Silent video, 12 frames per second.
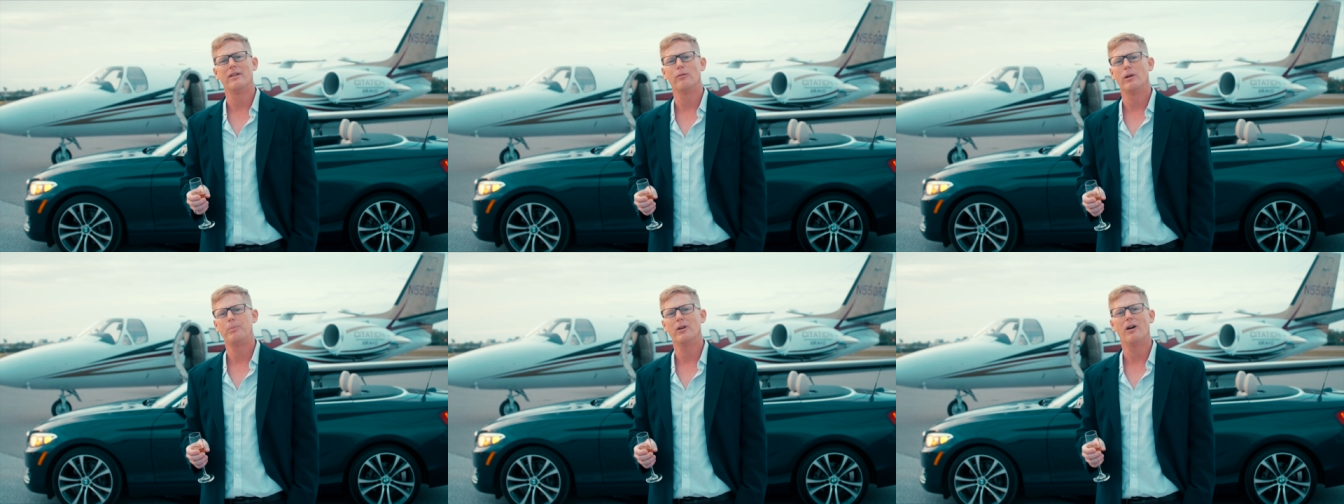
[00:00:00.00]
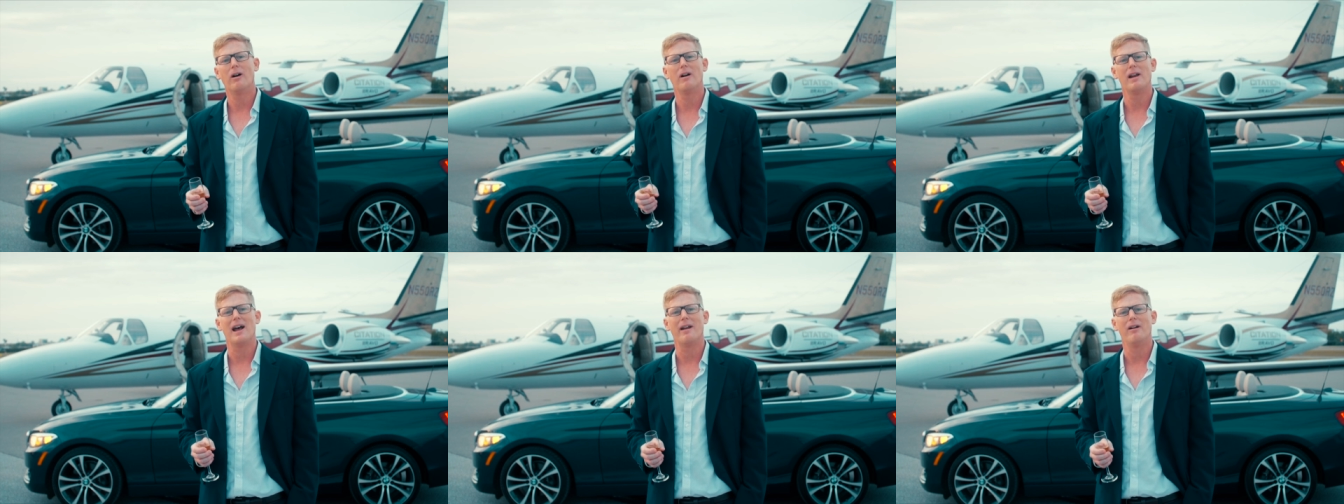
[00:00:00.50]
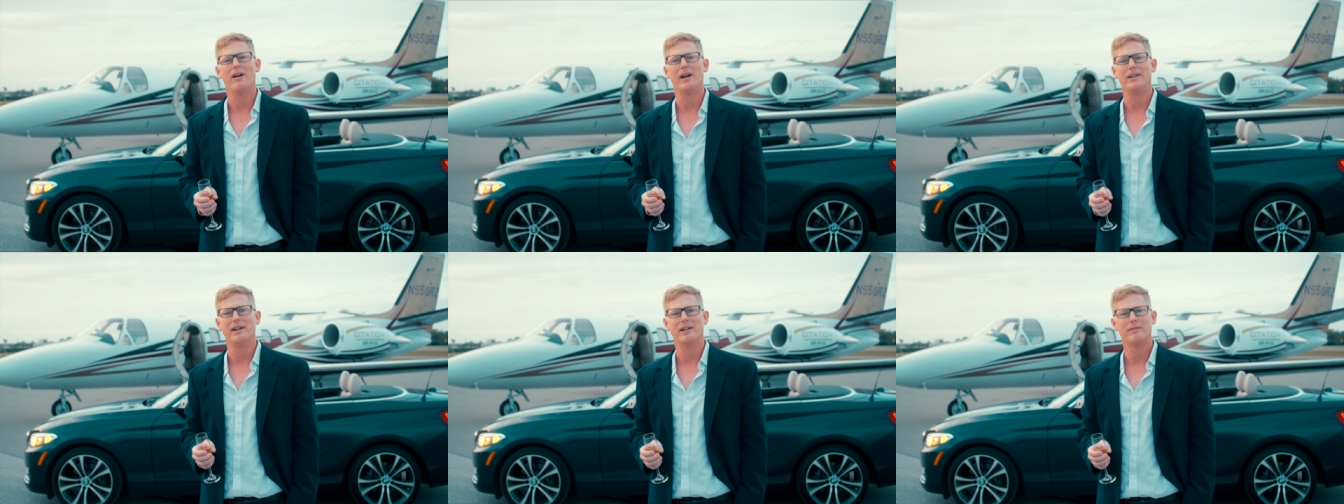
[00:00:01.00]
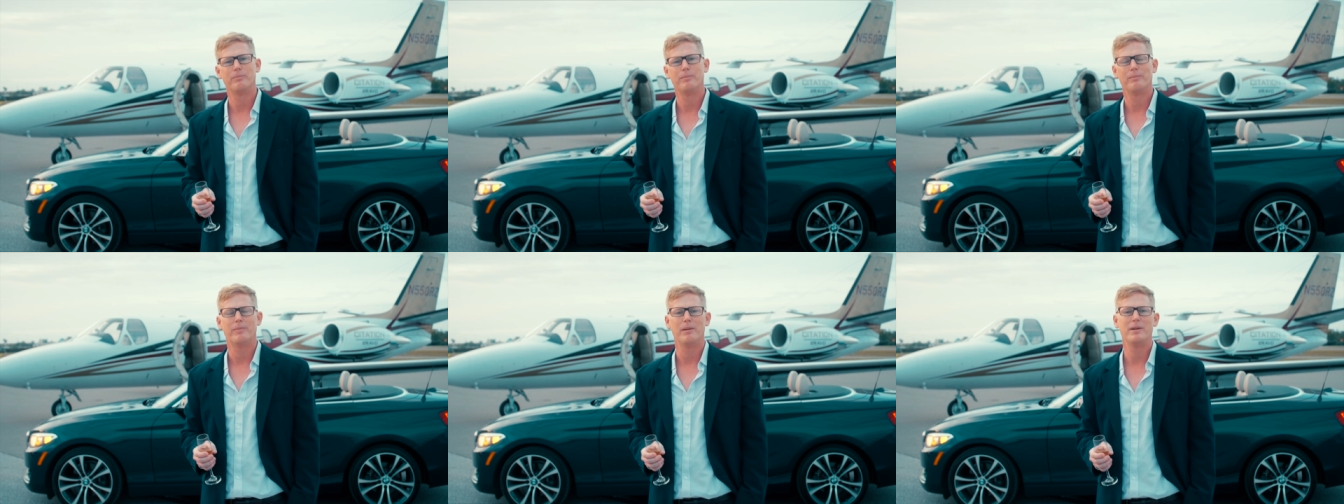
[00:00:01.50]
to rip your heart out on you
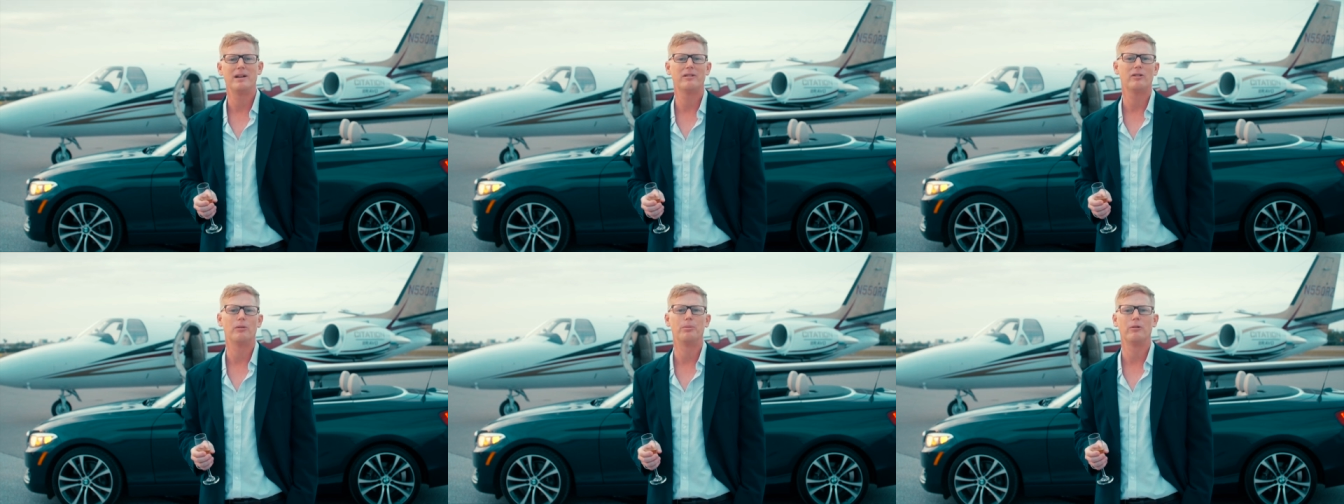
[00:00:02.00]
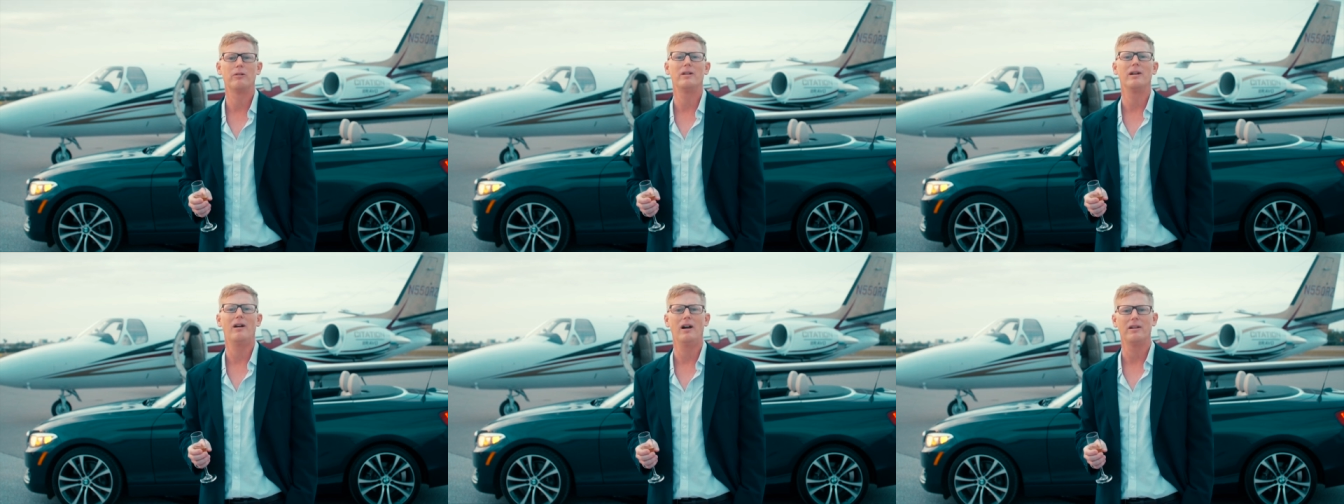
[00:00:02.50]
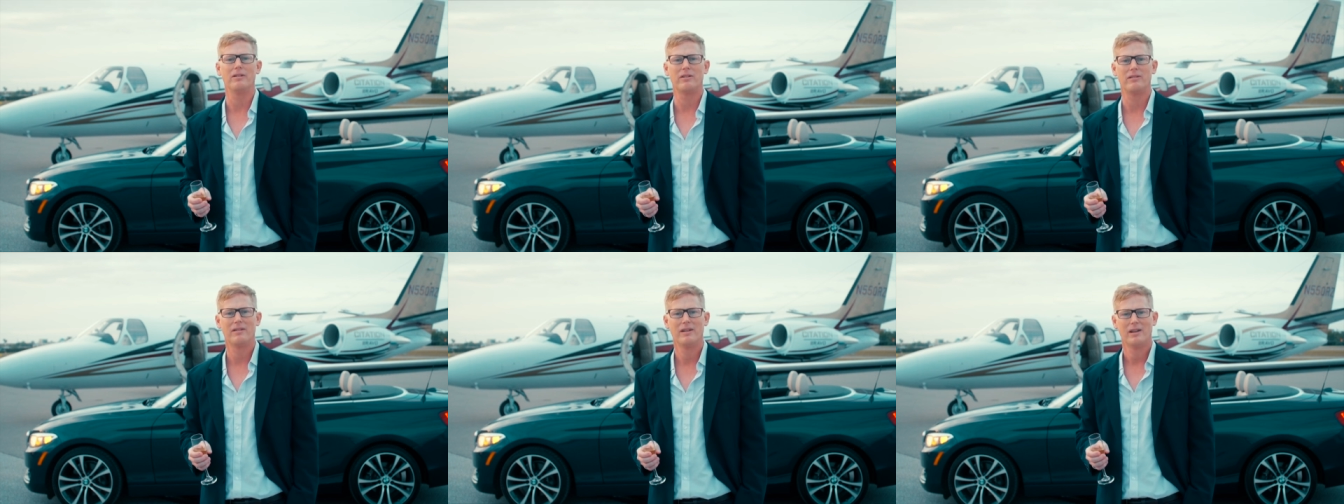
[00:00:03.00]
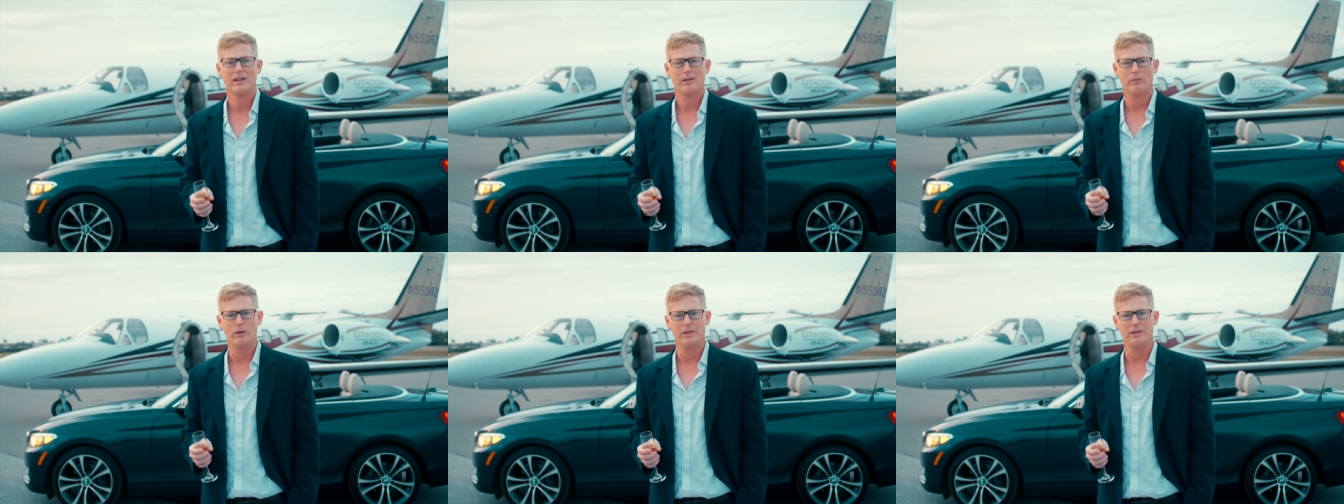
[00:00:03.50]
by being so brutally honest
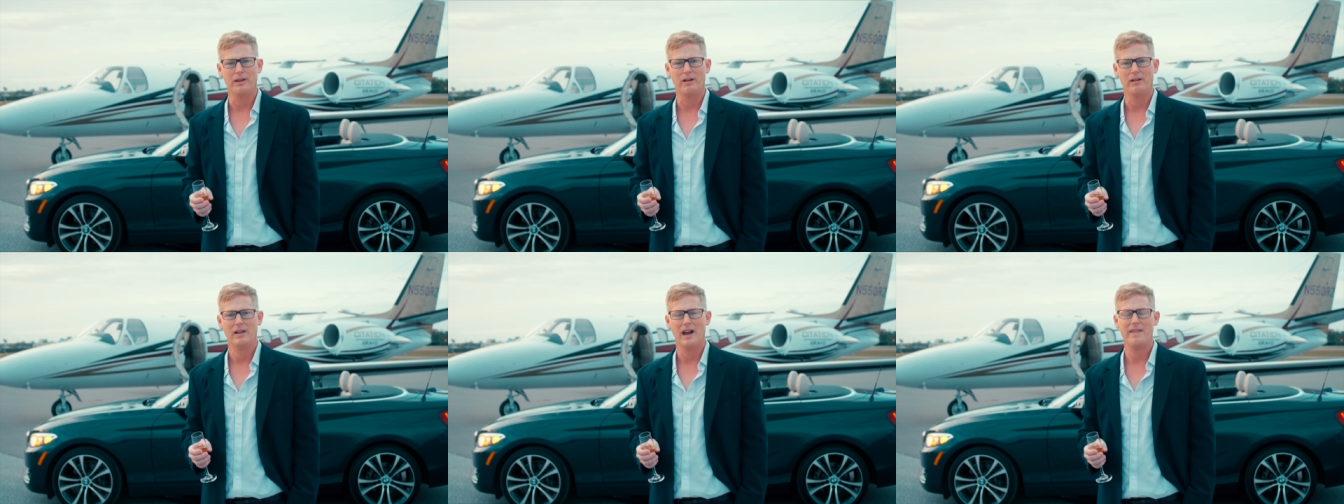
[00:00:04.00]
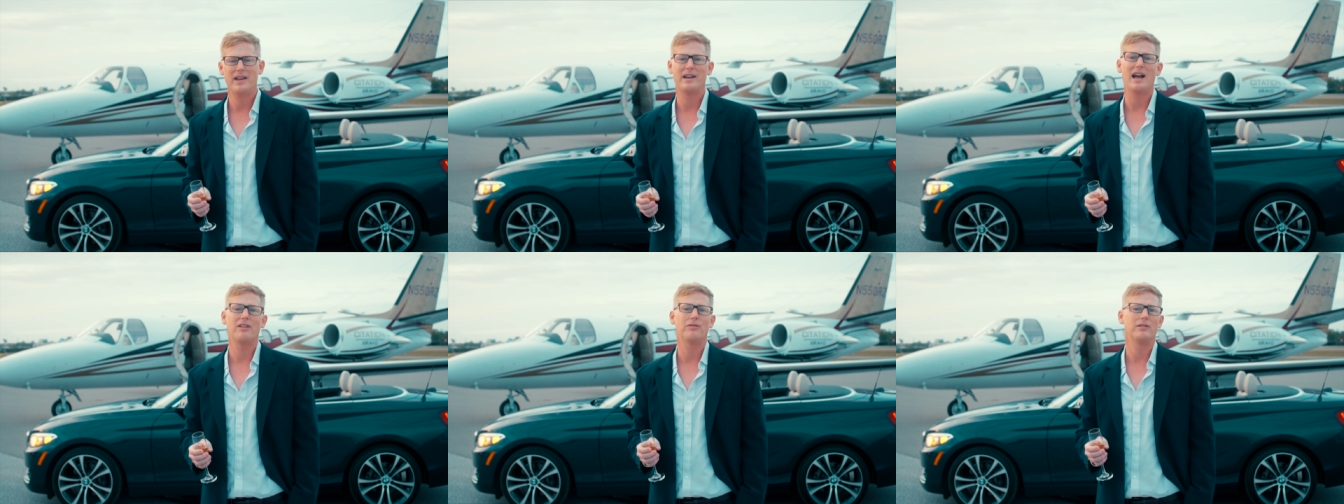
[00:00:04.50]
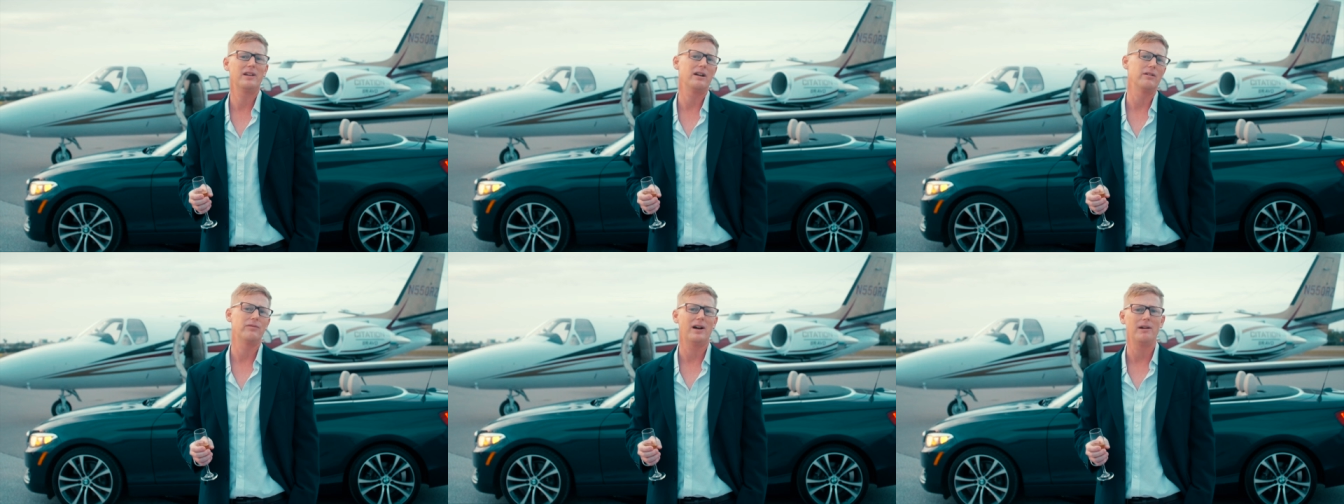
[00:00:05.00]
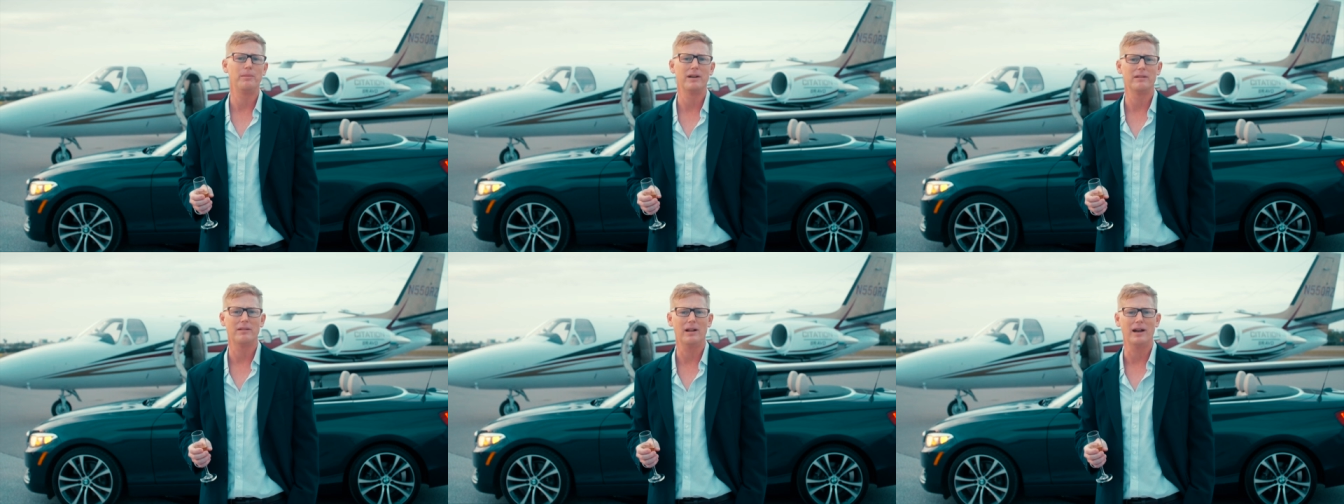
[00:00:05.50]
with you. And then ask for dinner 5
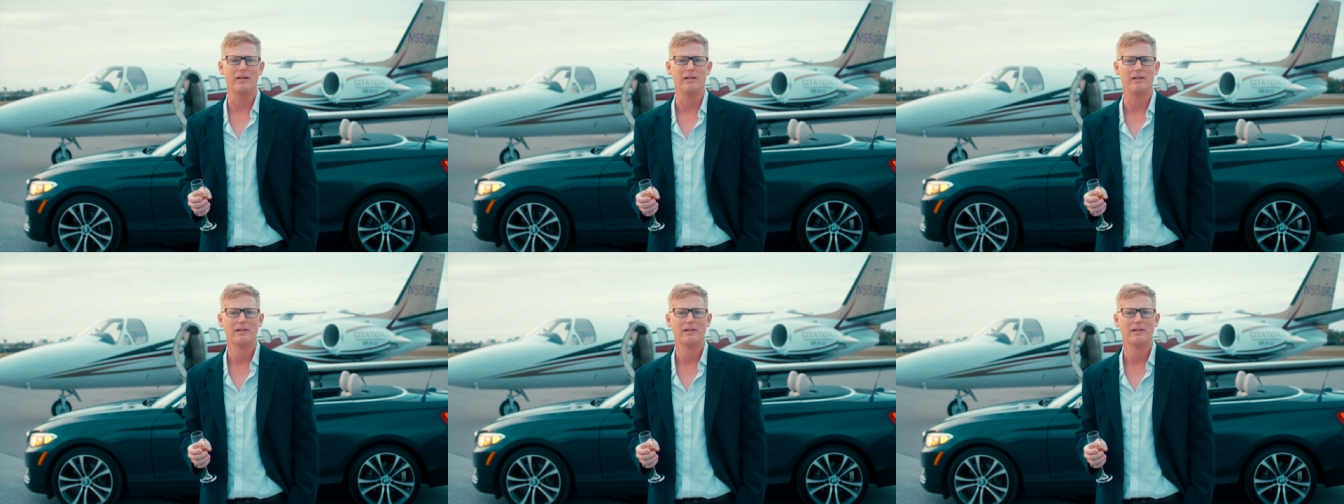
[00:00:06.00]
minutes later.